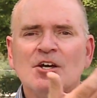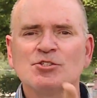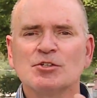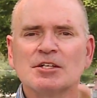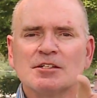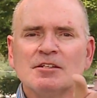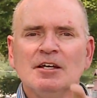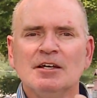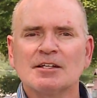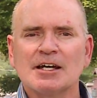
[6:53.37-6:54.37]
so you could
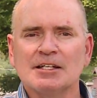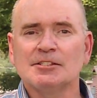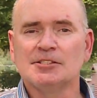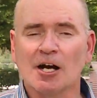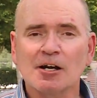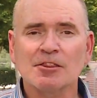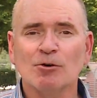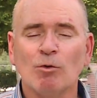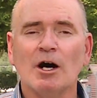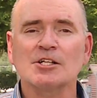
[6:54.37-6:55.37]
kind of dunk the
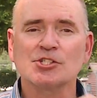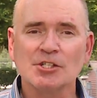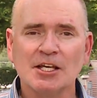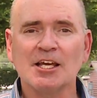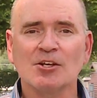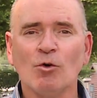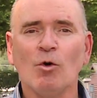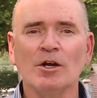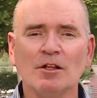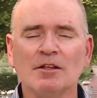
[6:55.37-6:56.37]
watch in
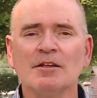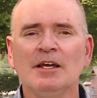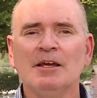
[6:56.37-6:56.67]
oil.